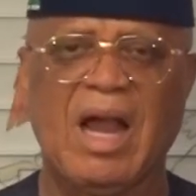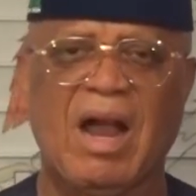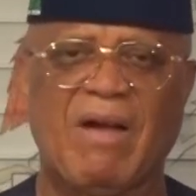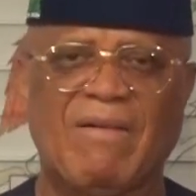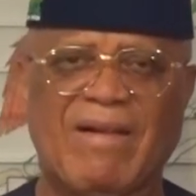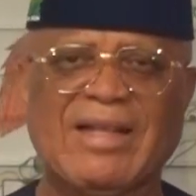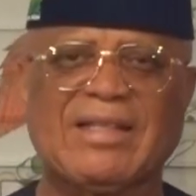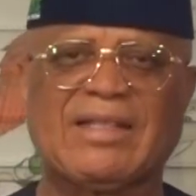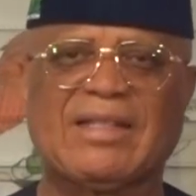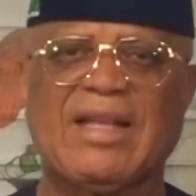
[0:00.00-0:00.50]

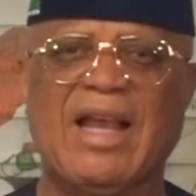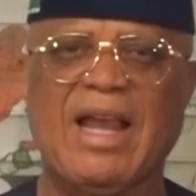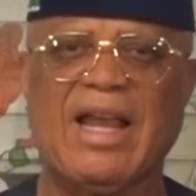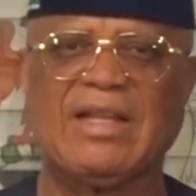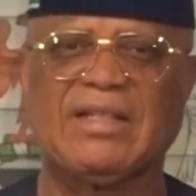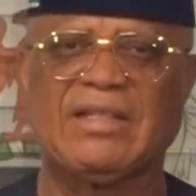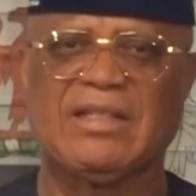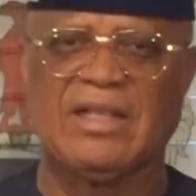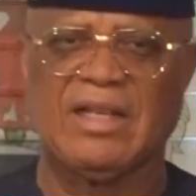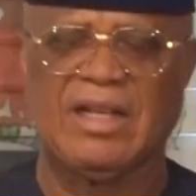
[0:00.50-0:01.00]
Our
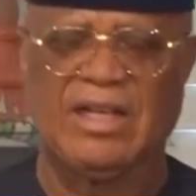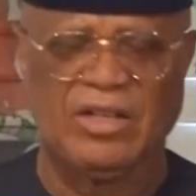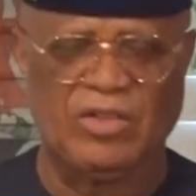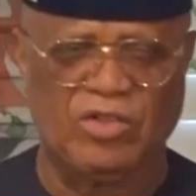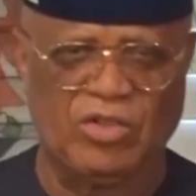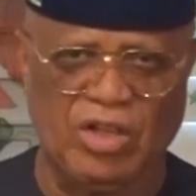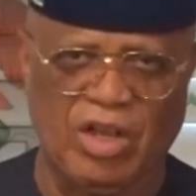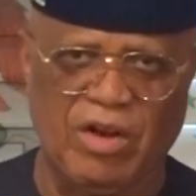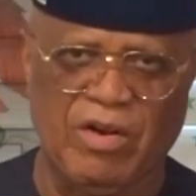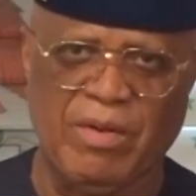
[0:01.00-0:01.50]
state
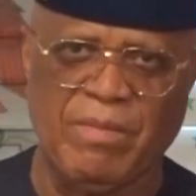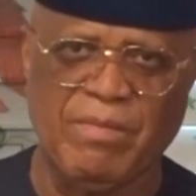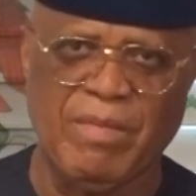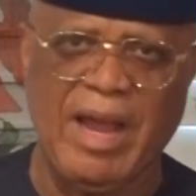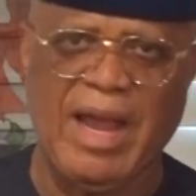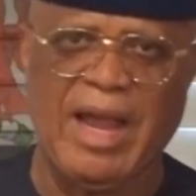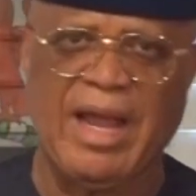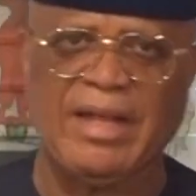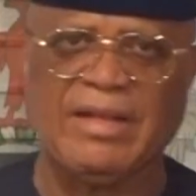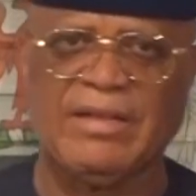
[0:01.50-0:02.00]
still
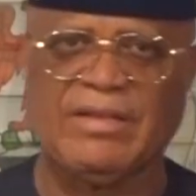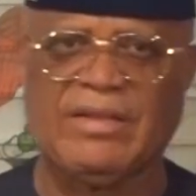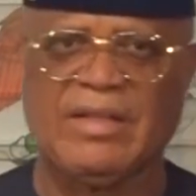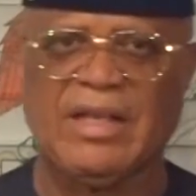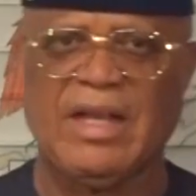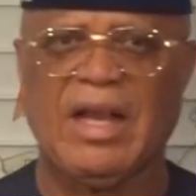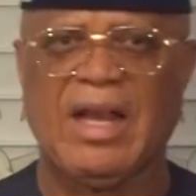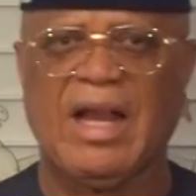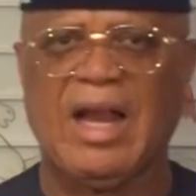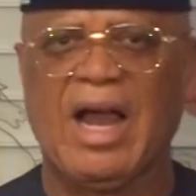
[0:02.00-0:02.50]
remains
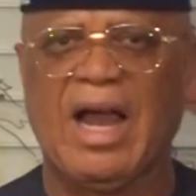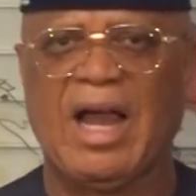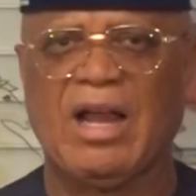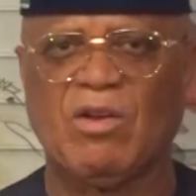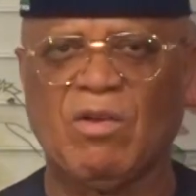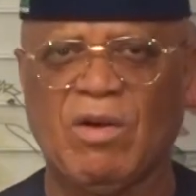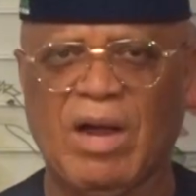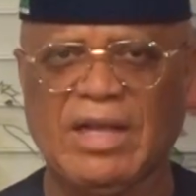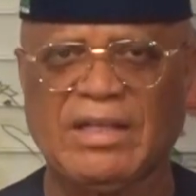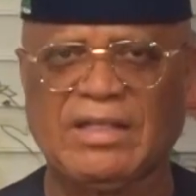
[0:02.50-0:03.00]

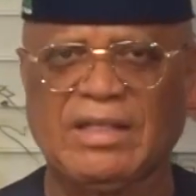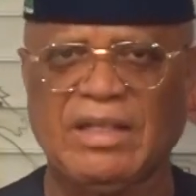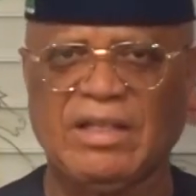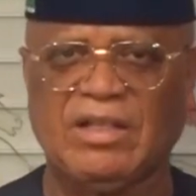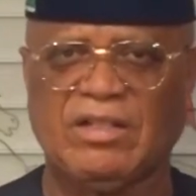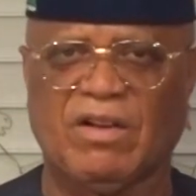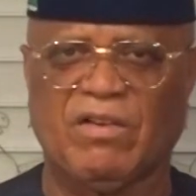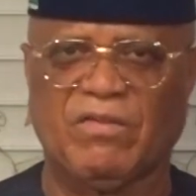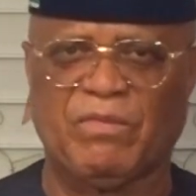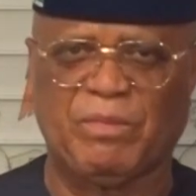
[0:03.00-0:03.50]
an
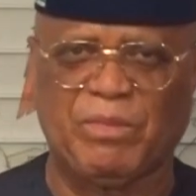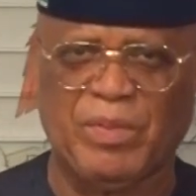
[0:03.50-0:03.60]
oasis of